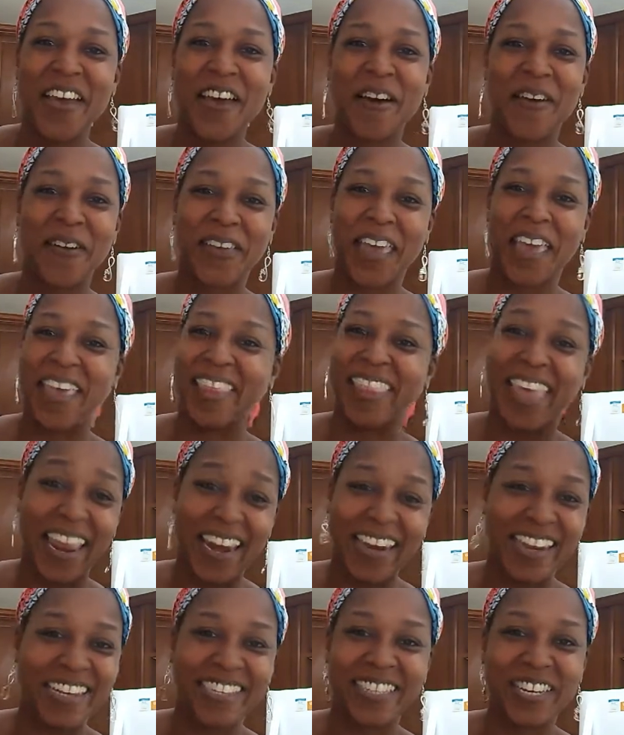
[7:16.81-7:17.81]
Okay,
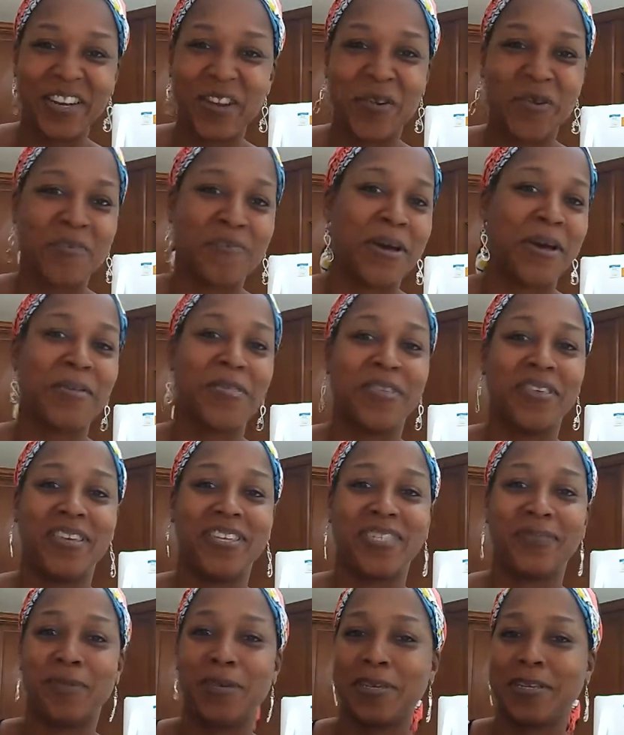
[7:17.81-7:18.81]
they need to know about
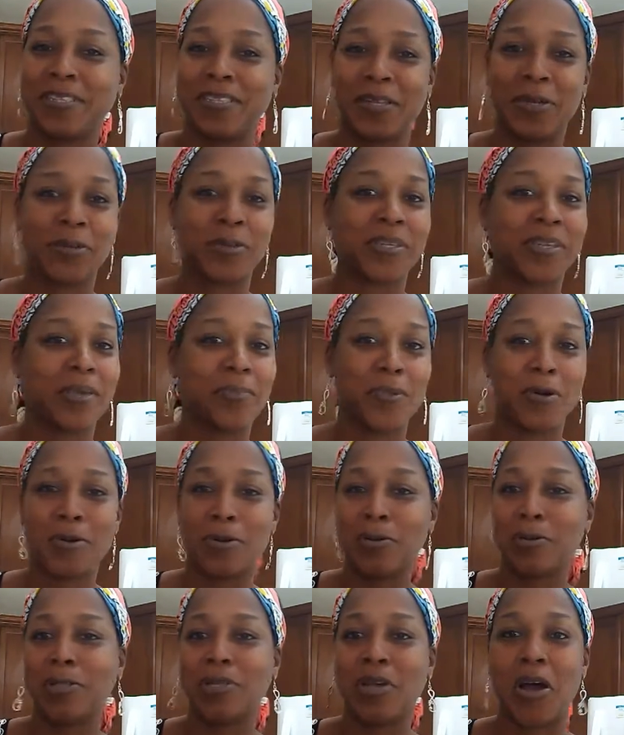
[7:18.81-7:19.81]
this because those
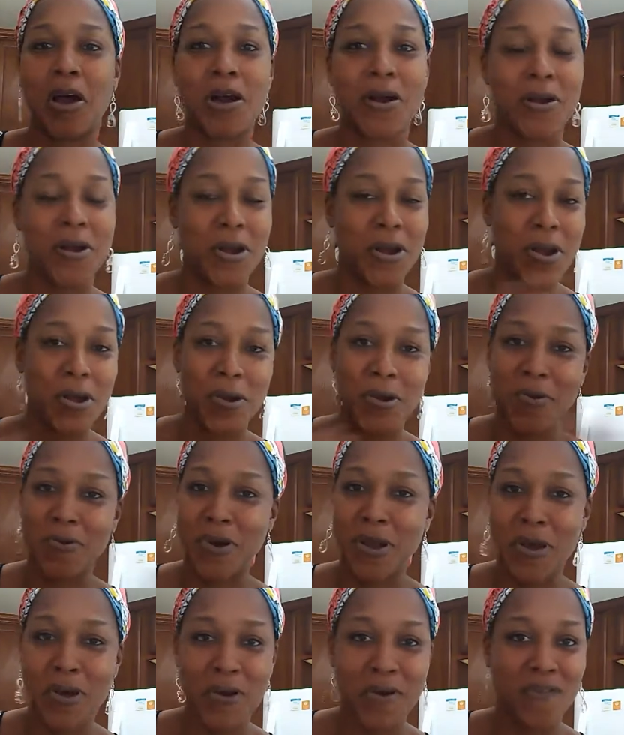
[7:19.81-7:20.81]
chemicals are
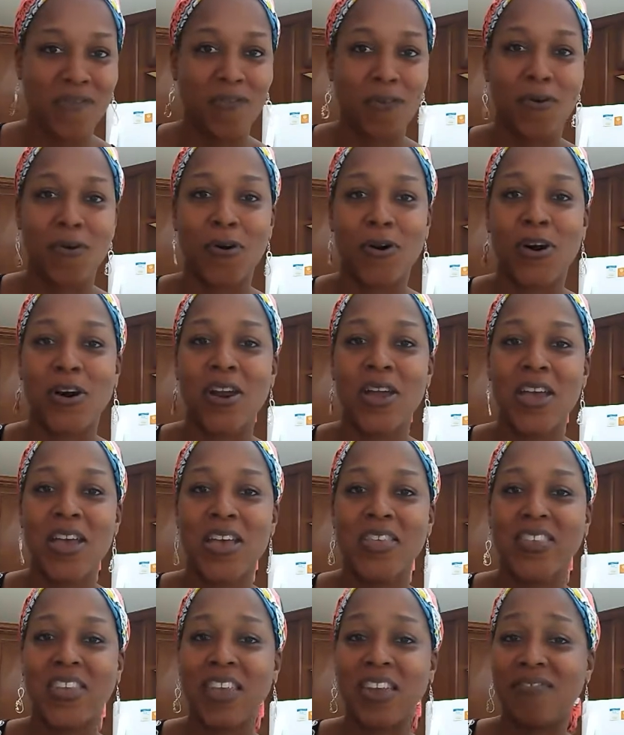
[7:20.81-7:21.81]
no for
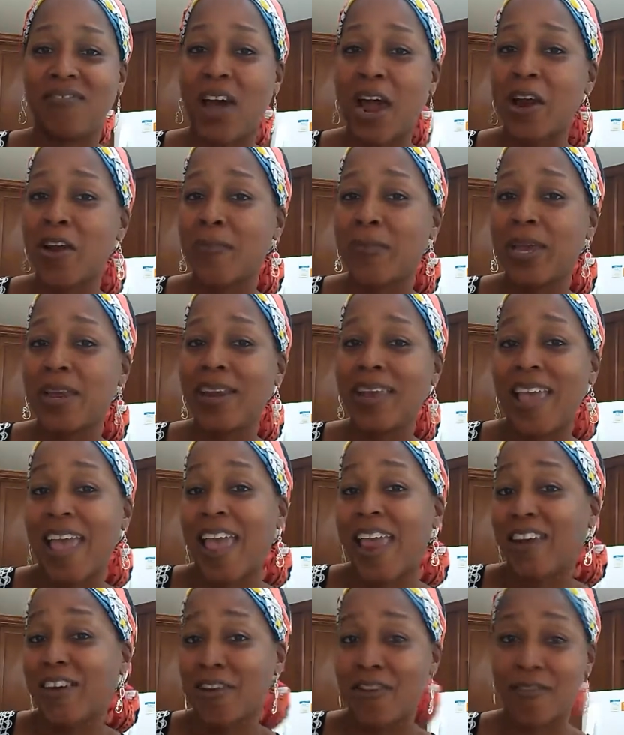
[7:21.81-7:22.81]
the environment
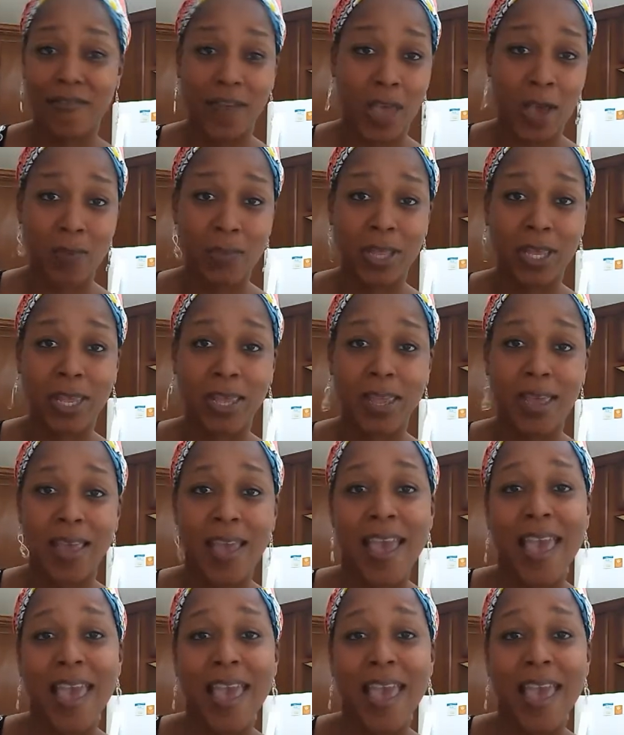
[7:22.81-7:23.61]
and your family.